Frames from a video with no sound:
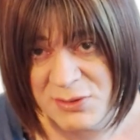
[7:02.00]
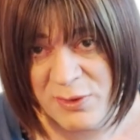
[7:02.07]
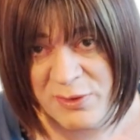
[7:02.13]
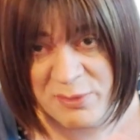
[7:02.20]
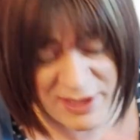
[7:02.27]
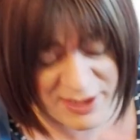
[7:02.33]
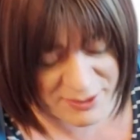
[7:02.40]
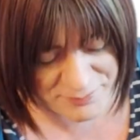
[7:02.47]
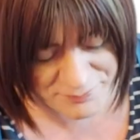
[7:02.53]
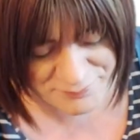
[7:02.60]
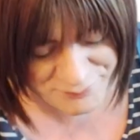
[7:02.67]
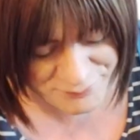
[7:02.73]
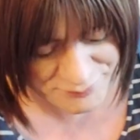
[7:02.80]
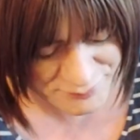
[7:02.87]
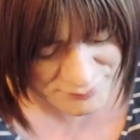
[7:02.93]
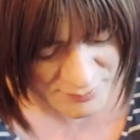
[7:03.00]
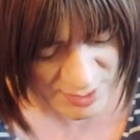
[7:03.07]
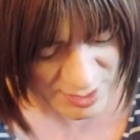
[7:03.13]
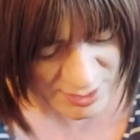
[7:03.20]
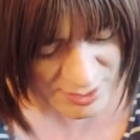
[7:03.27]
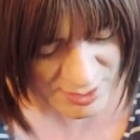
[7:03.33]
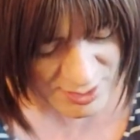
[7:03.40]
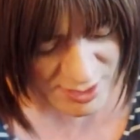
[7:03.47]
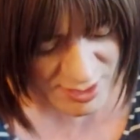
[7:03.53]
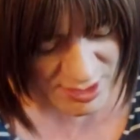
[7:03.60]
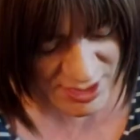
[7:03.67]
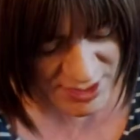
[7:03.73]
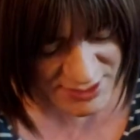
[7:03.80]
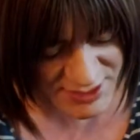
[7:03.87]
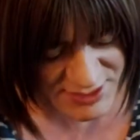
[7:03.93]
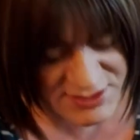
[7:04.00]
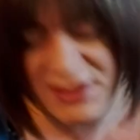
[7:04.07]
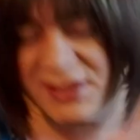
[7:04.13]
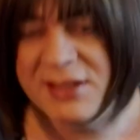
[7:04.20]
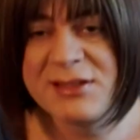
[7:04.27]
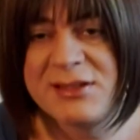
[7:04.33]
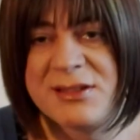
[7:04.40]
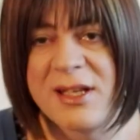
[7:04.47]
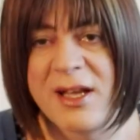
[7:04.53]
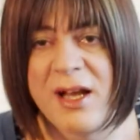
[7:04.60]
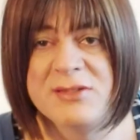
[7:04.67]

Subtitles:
with me. And this is